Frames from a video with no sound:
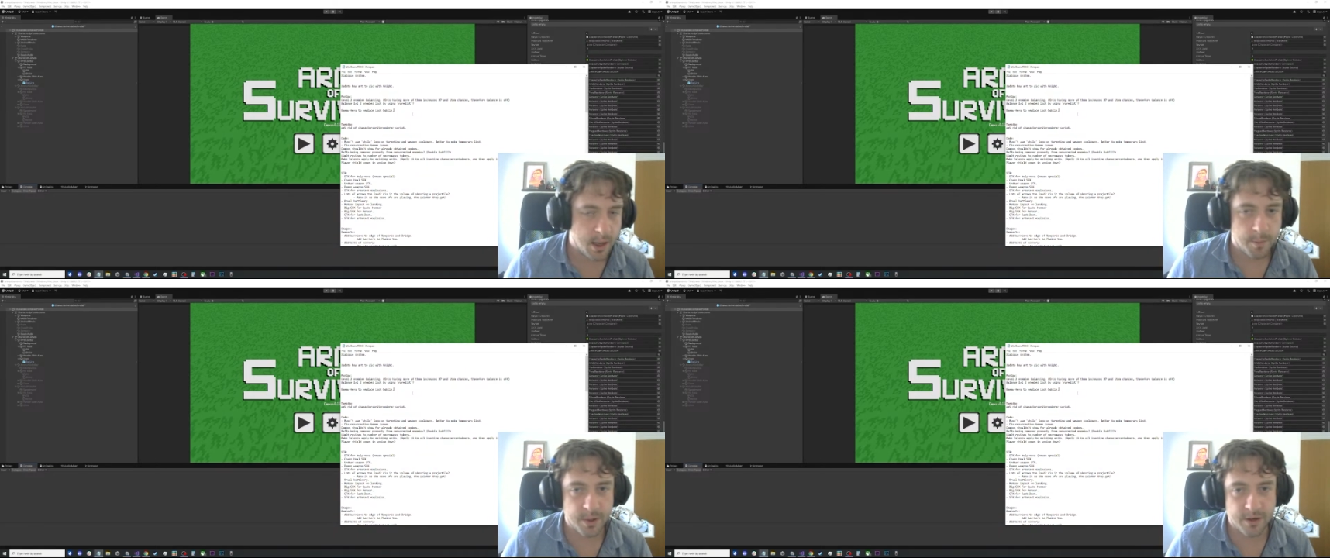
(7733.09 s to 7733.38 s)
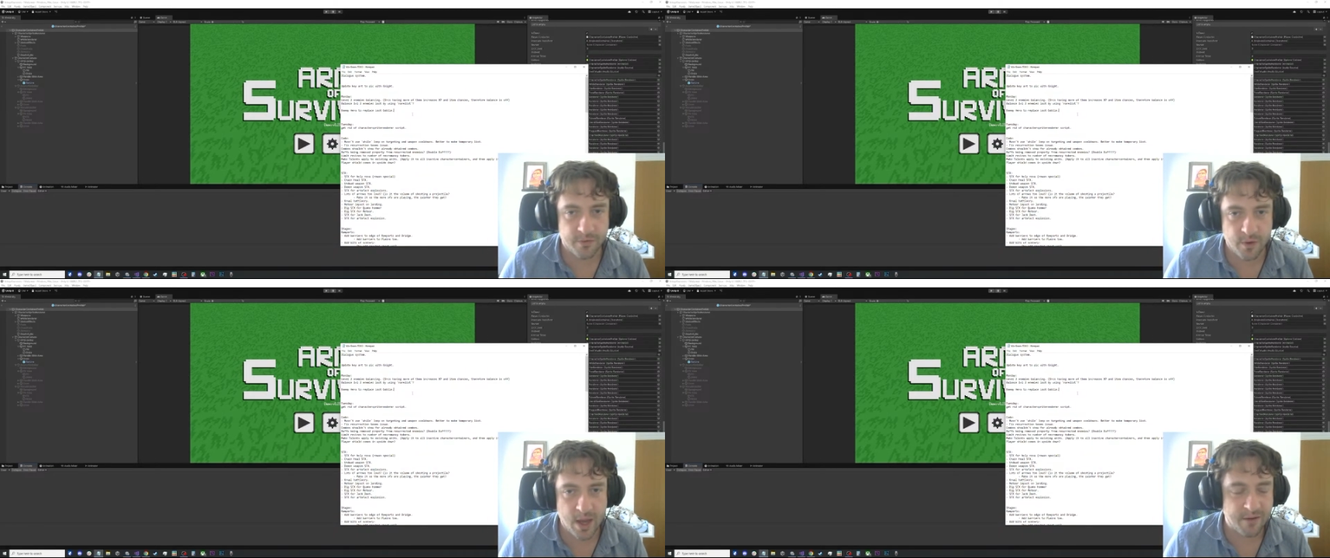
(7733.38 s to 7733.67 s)
But
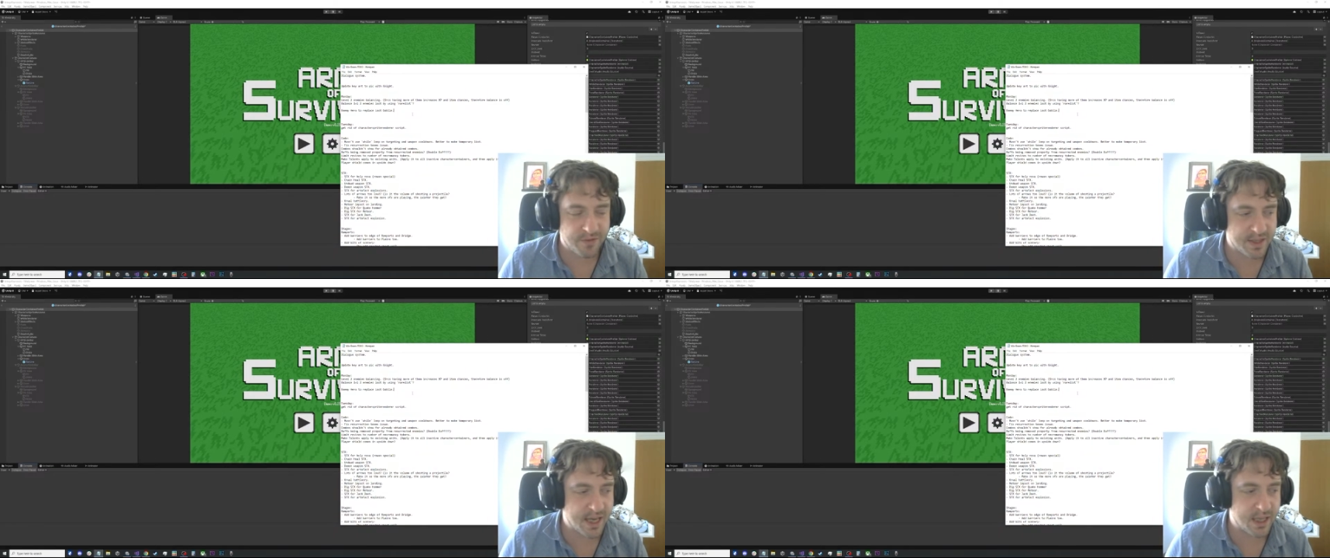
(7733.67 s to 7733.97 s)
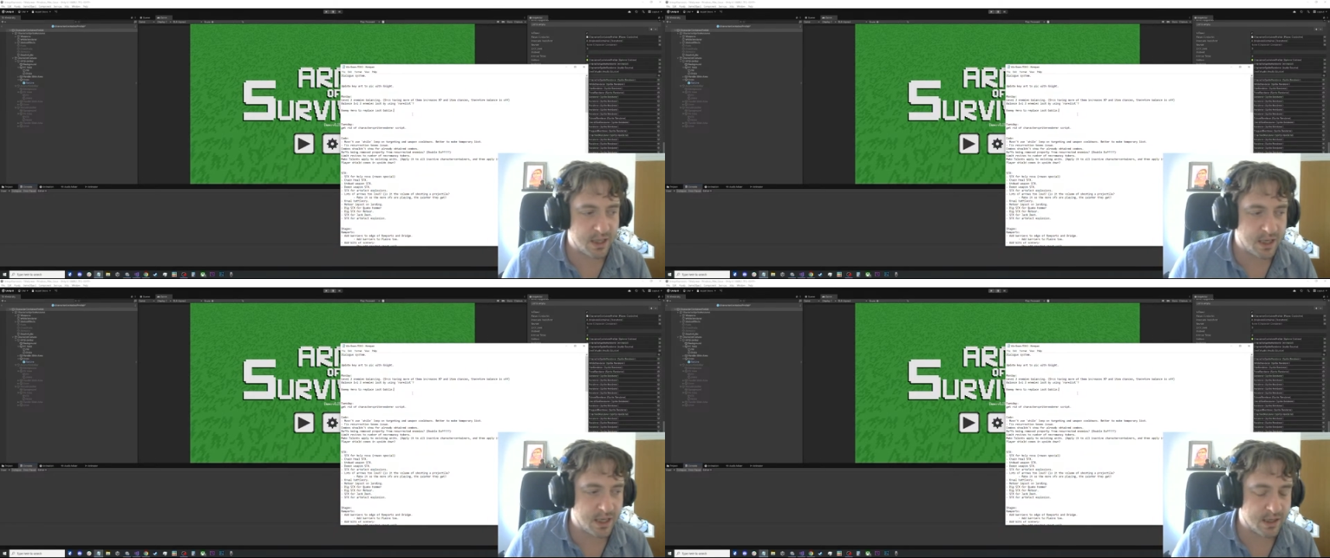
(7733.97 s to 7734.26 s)
if you have
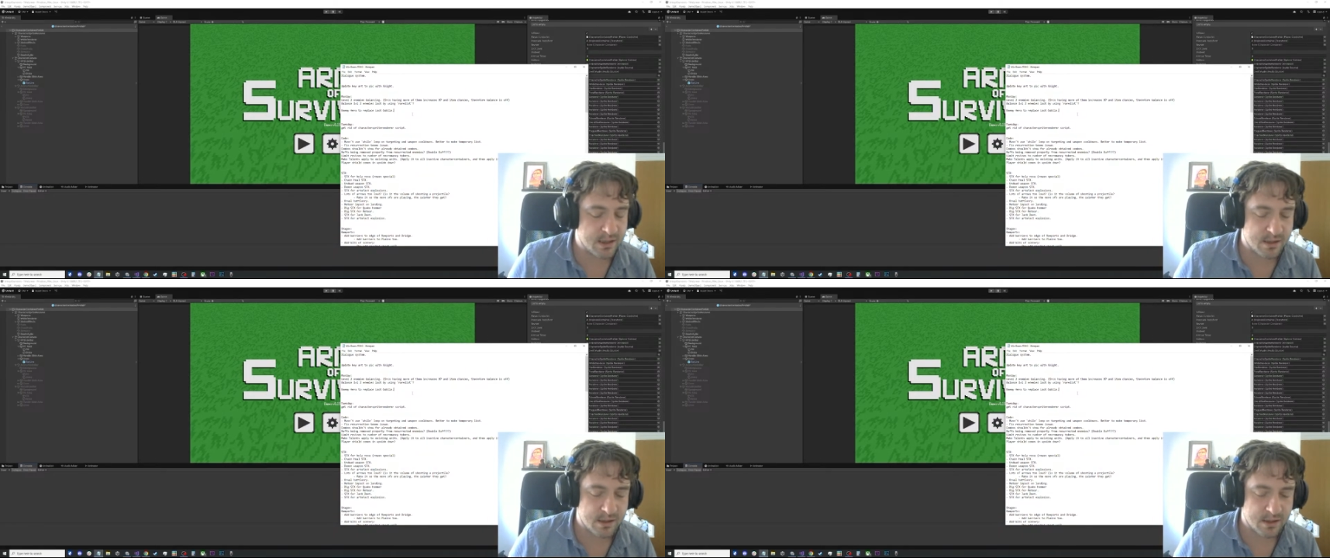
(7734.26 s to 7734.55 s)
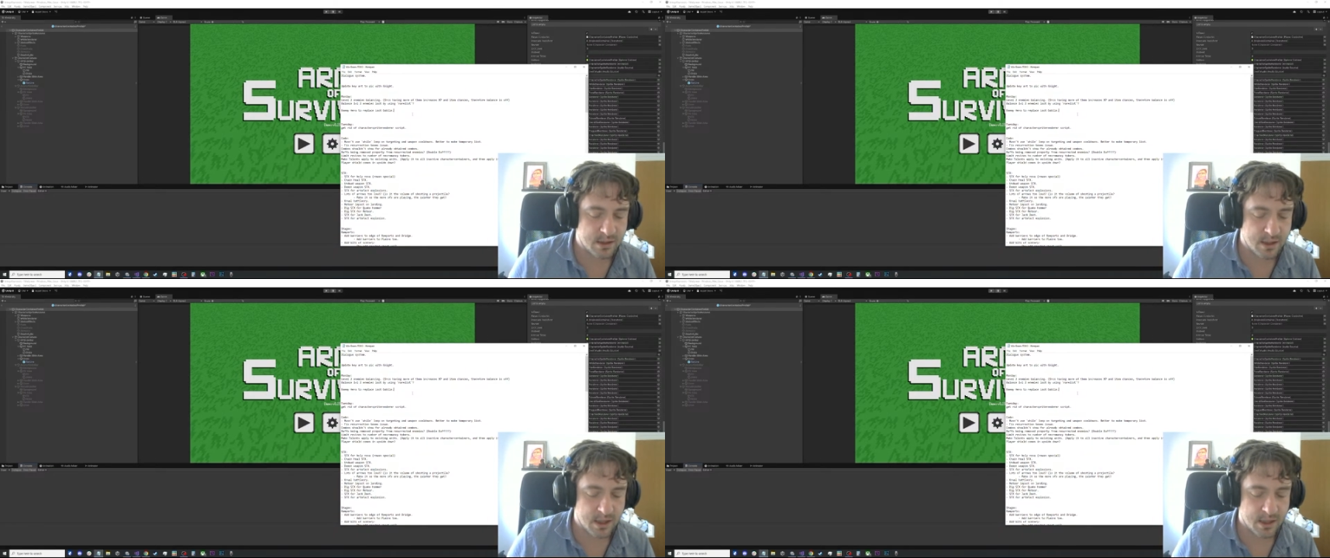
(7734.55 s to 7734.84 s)
10 years
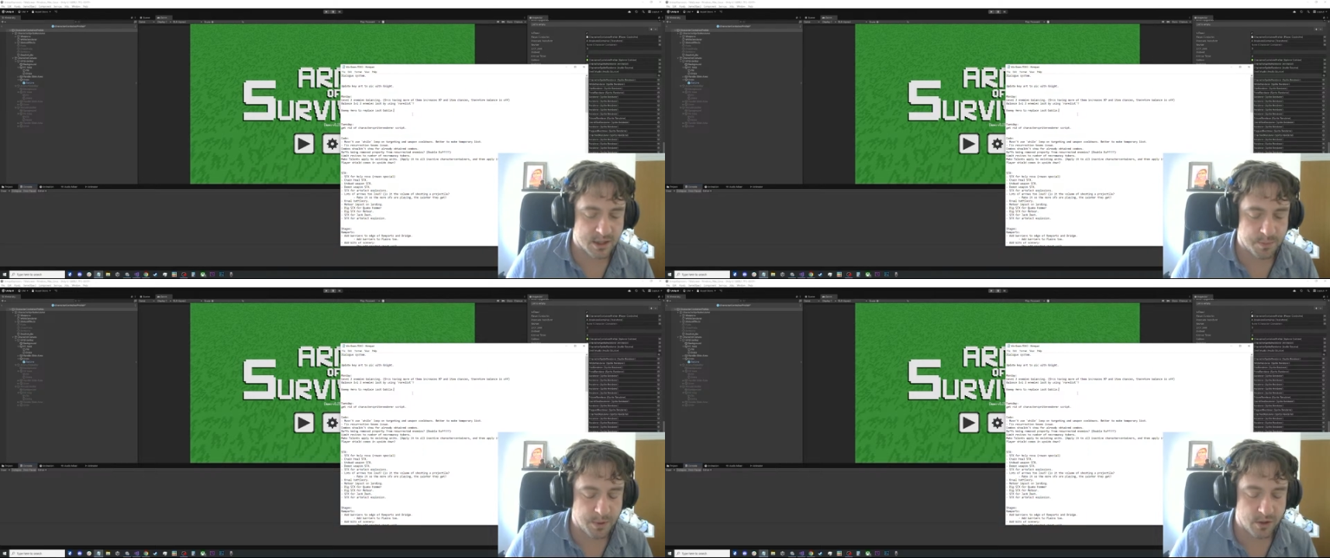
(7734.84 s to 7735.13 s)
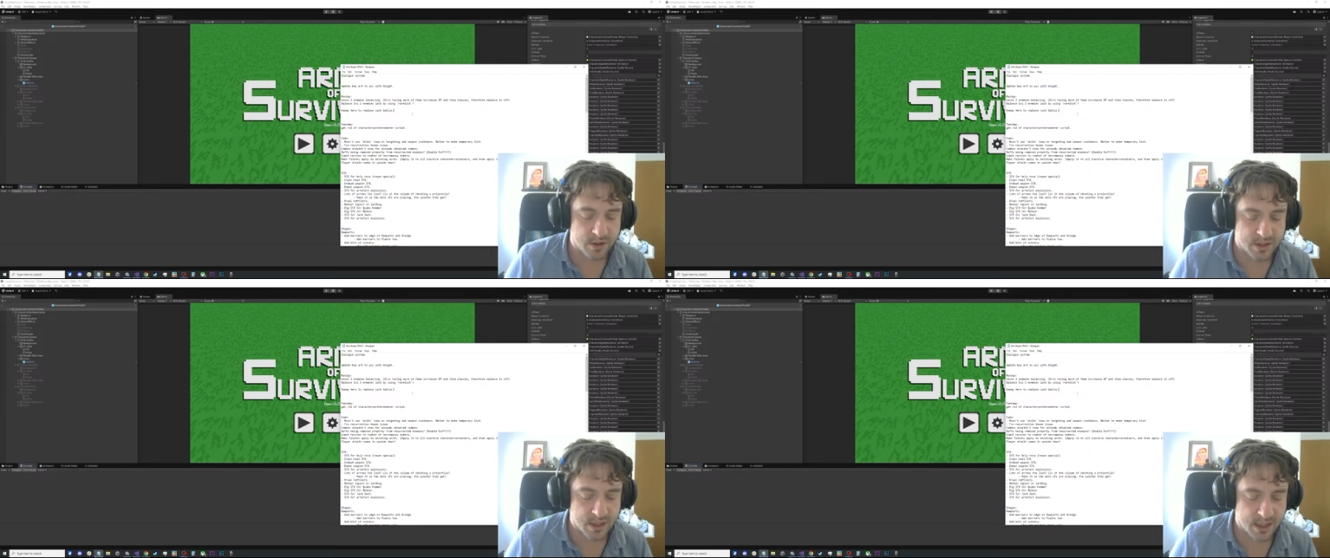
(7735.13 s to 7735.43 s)

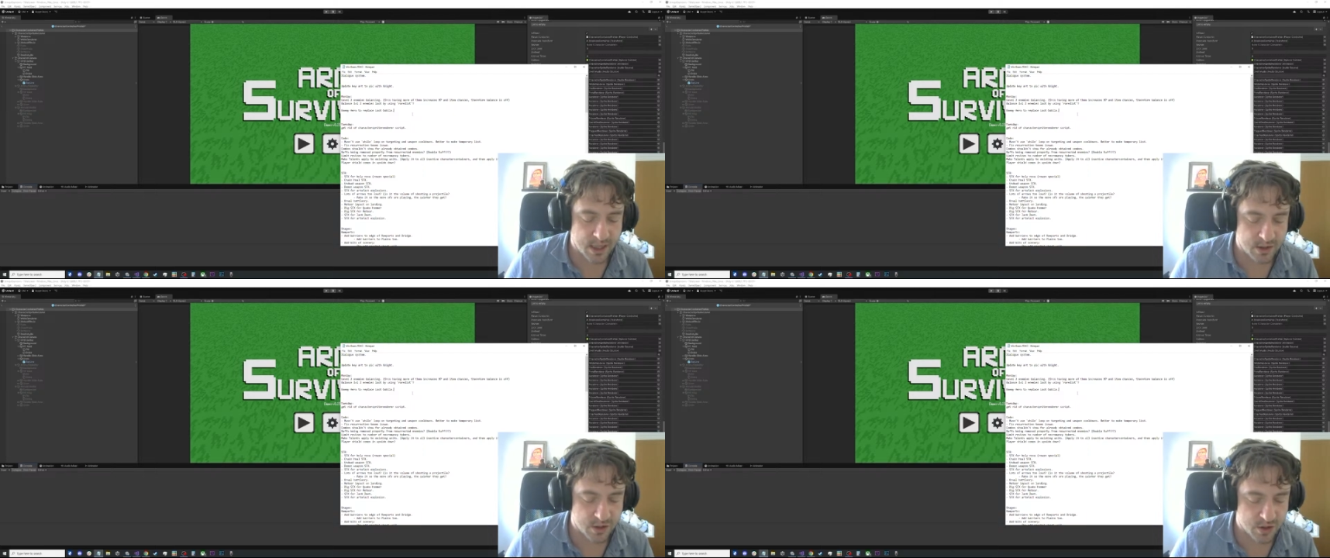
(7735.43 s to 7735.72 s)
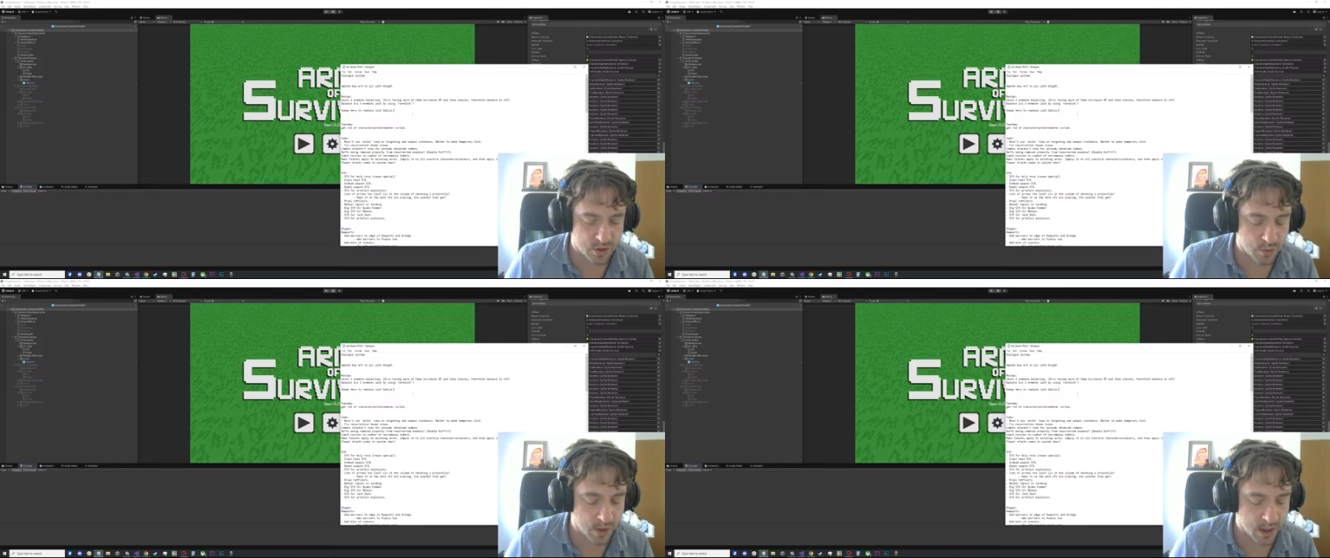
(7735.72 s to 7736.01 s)
experience in the
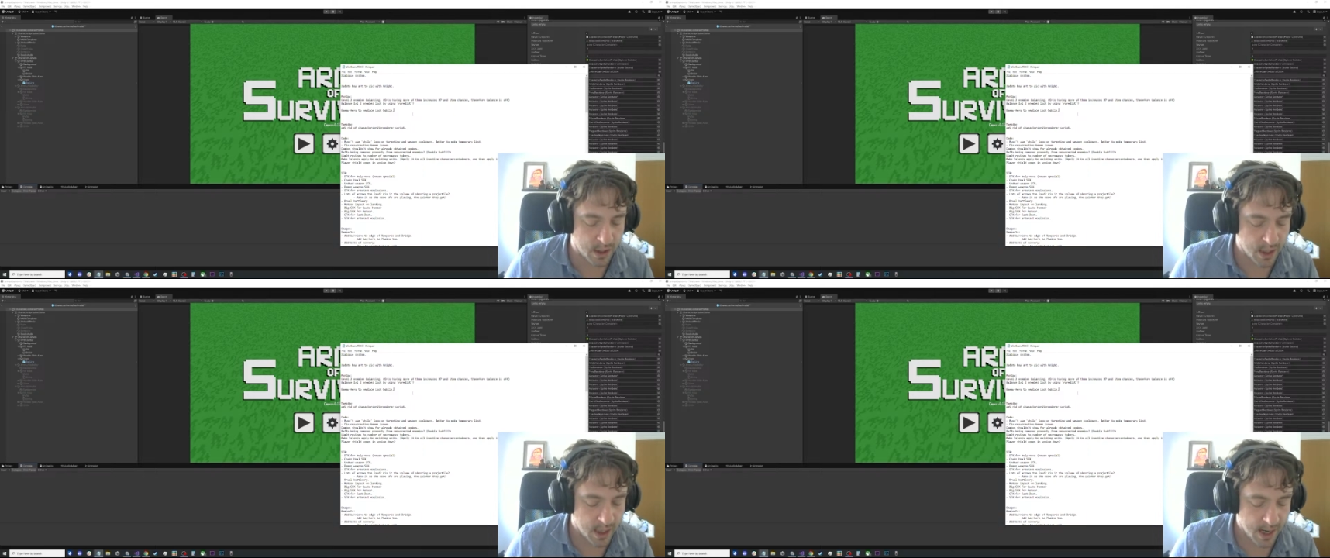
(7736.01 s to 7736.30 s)
industry